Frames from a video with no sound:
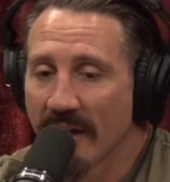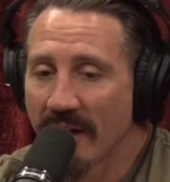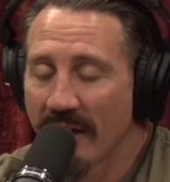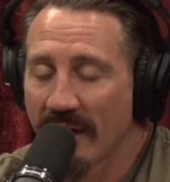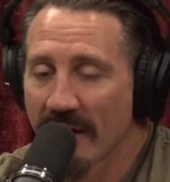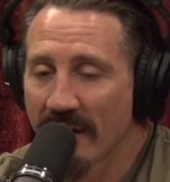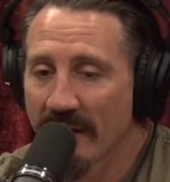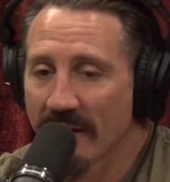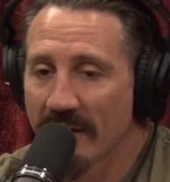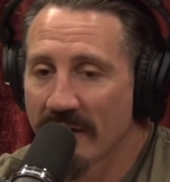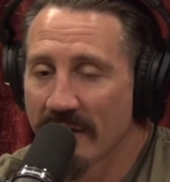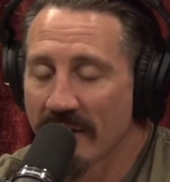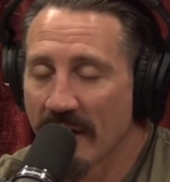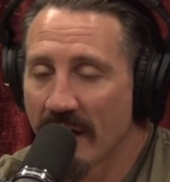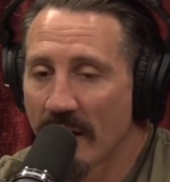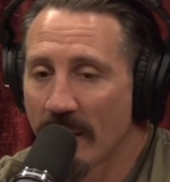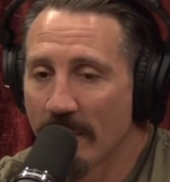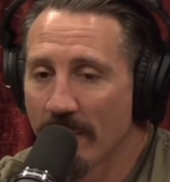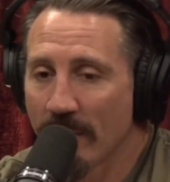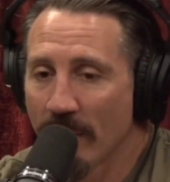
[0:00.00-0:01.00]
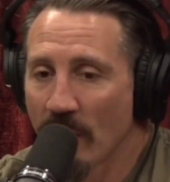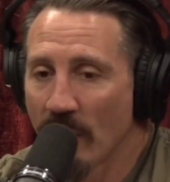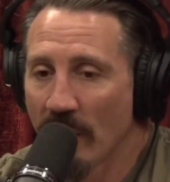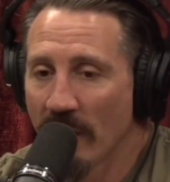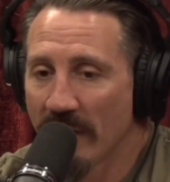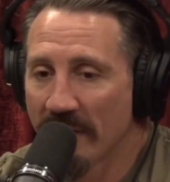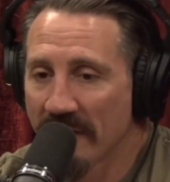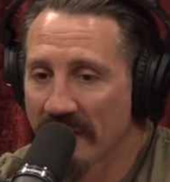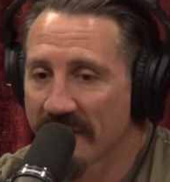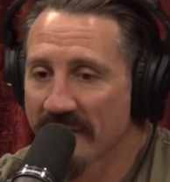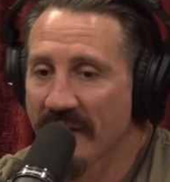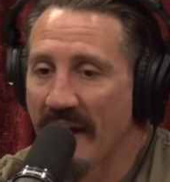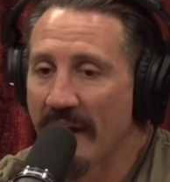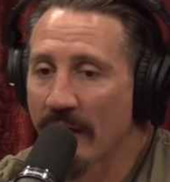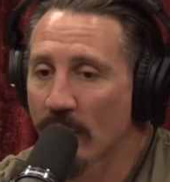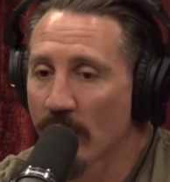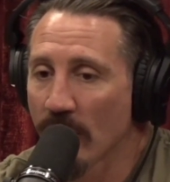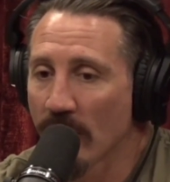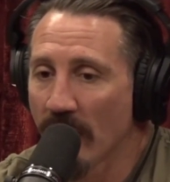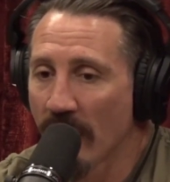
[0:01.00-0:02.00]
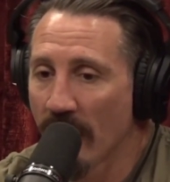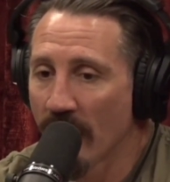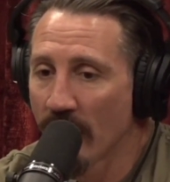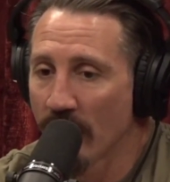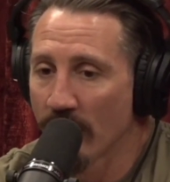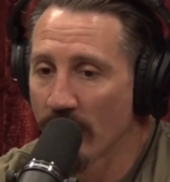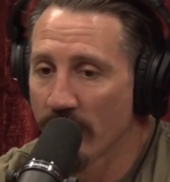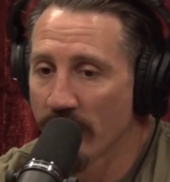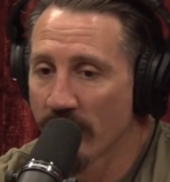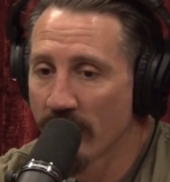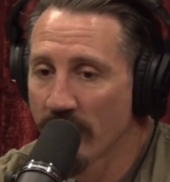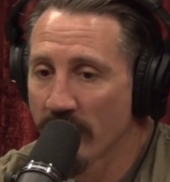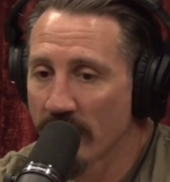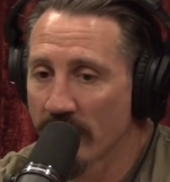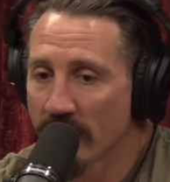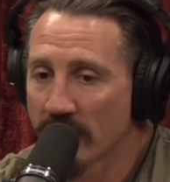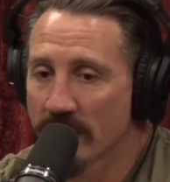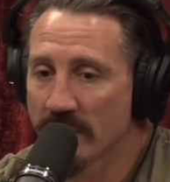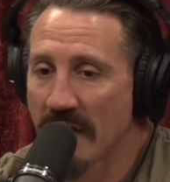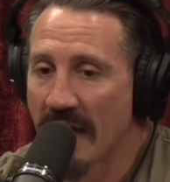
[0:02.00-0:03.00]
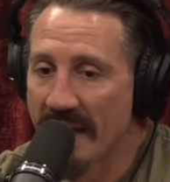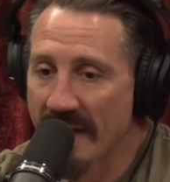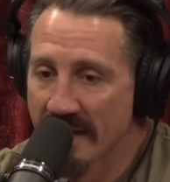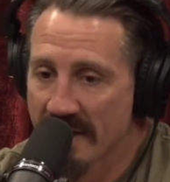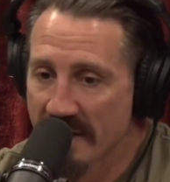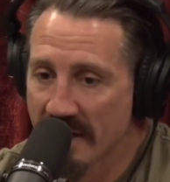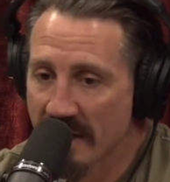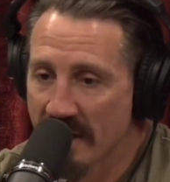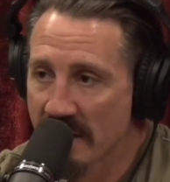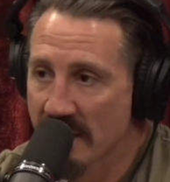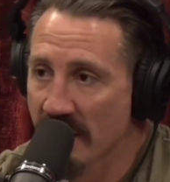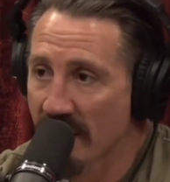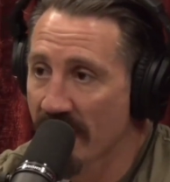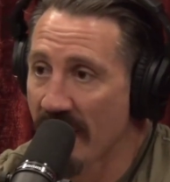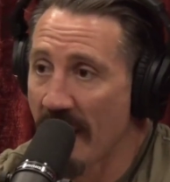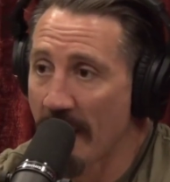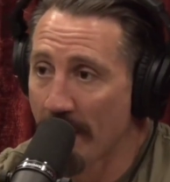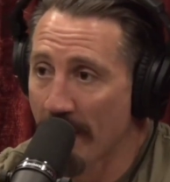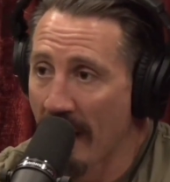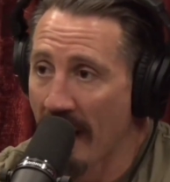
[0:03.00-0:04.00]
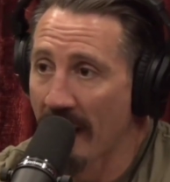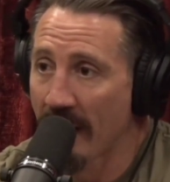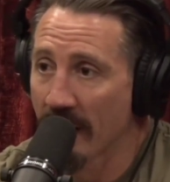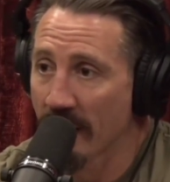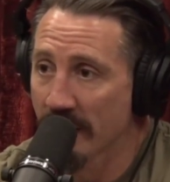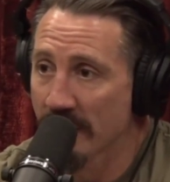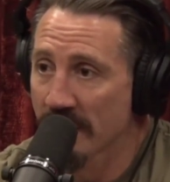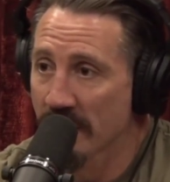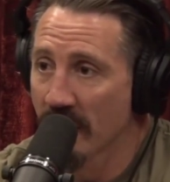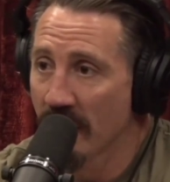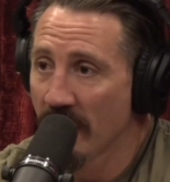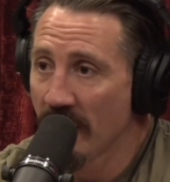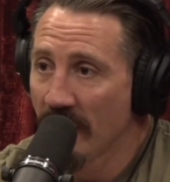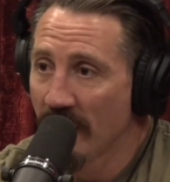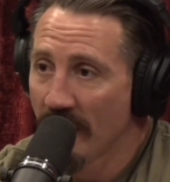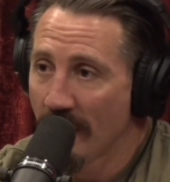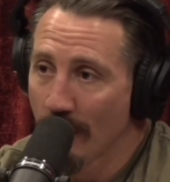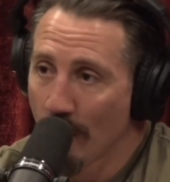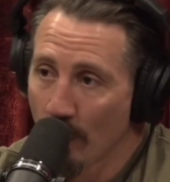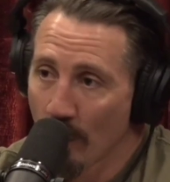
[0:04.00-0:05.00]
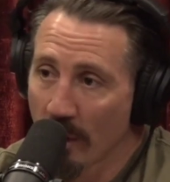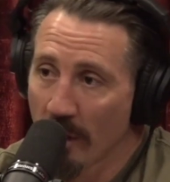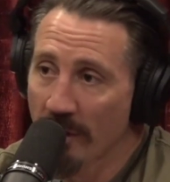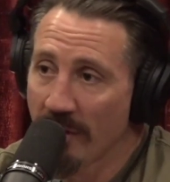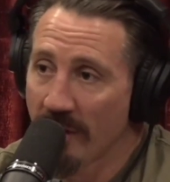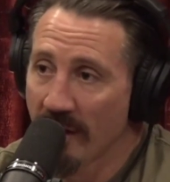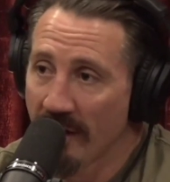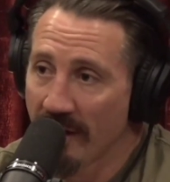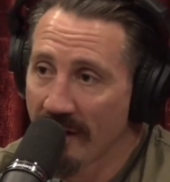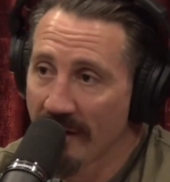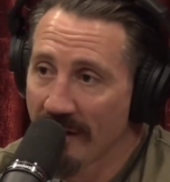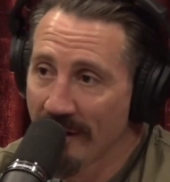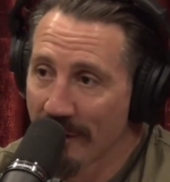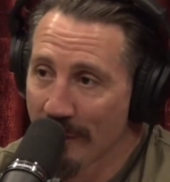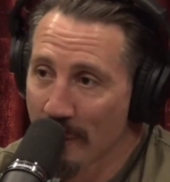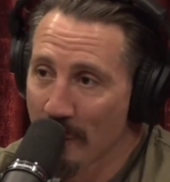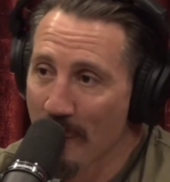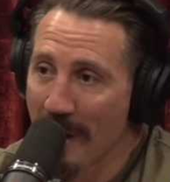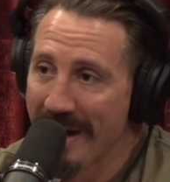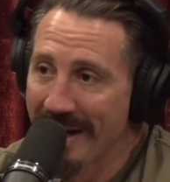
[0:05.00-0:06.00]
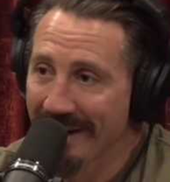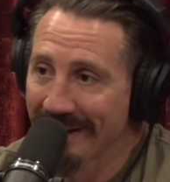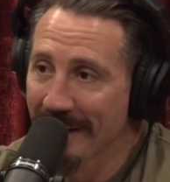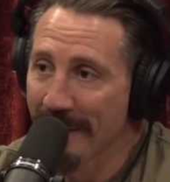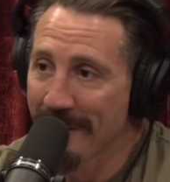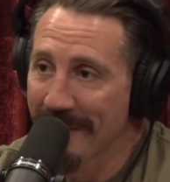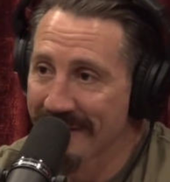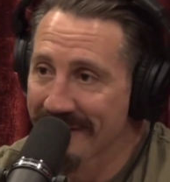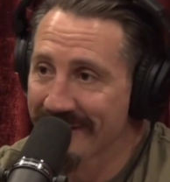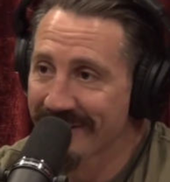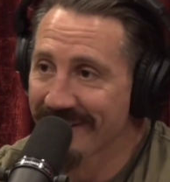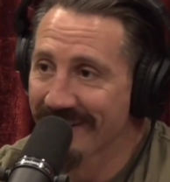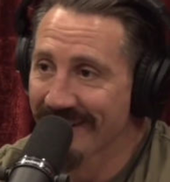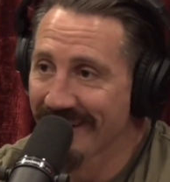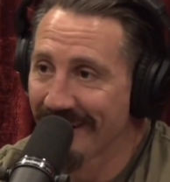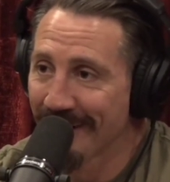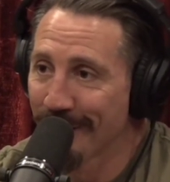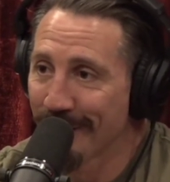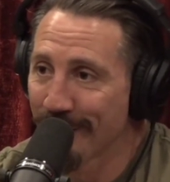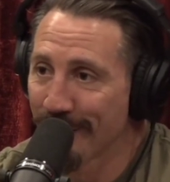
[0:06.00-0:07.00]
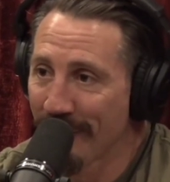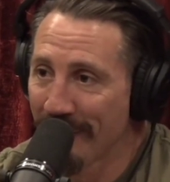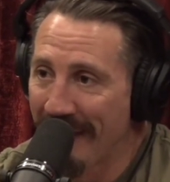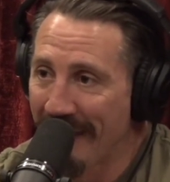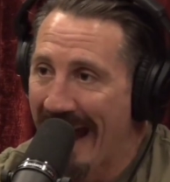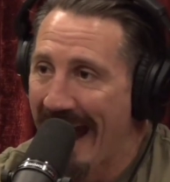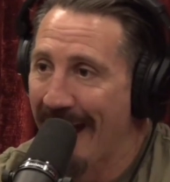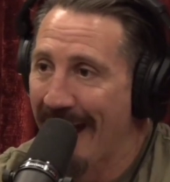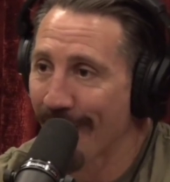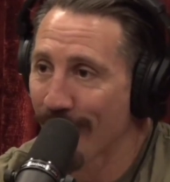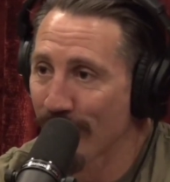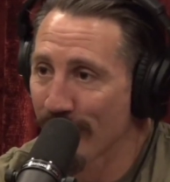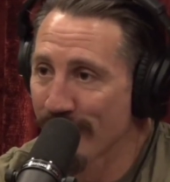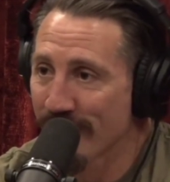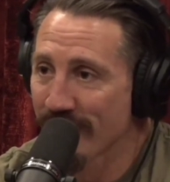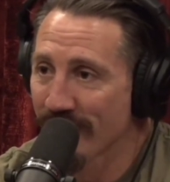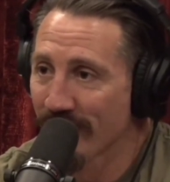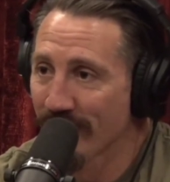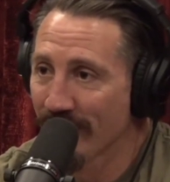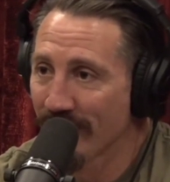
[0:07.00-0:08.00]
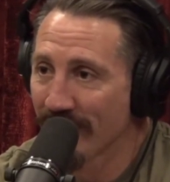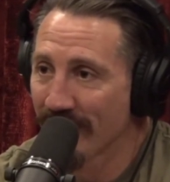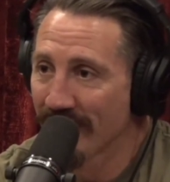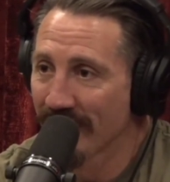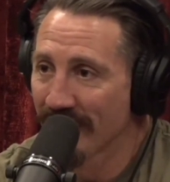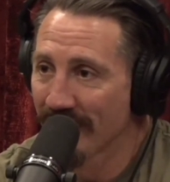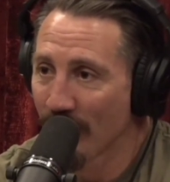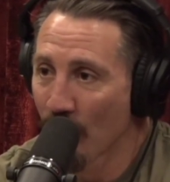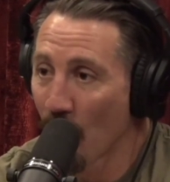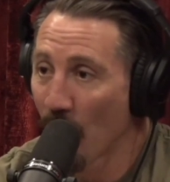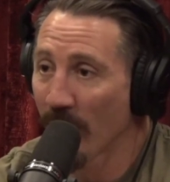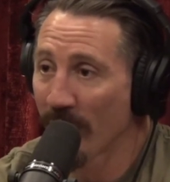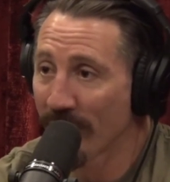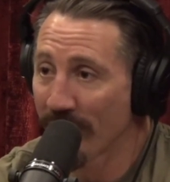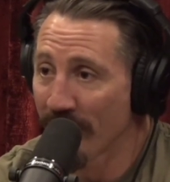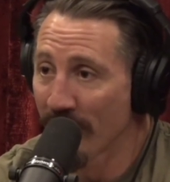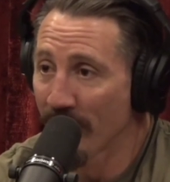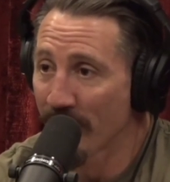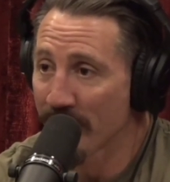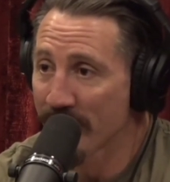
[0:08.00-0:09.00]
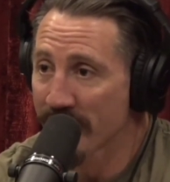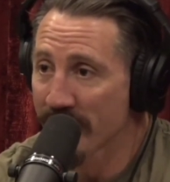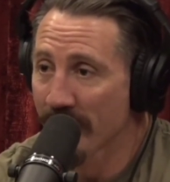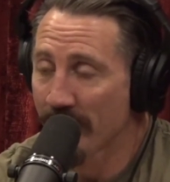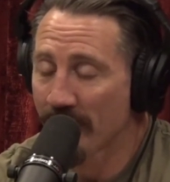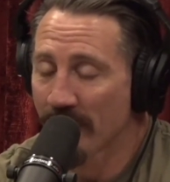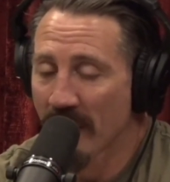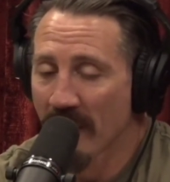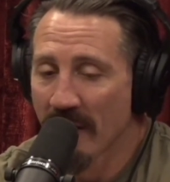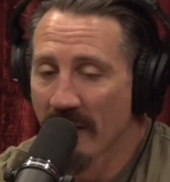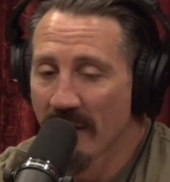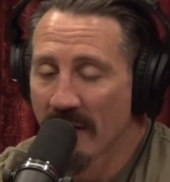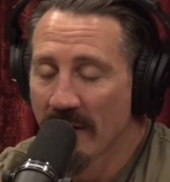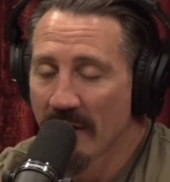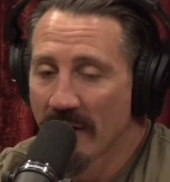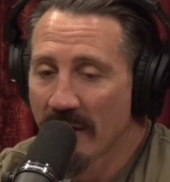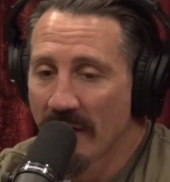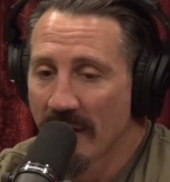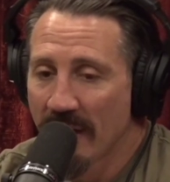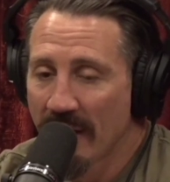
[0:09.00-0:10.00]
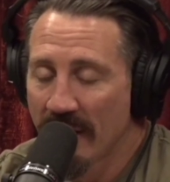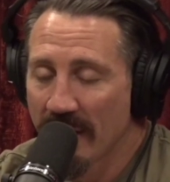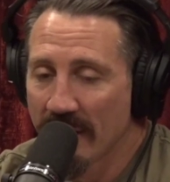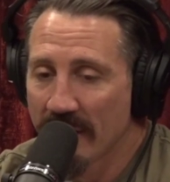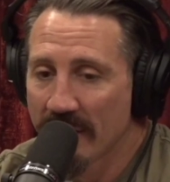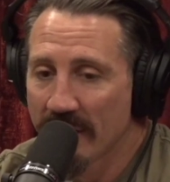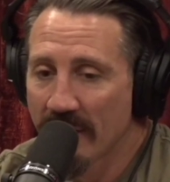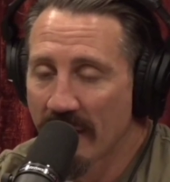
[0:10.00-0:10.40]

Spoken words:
And in the cycle of dynasties, of empires, we're at the right limit of the average one of those. And,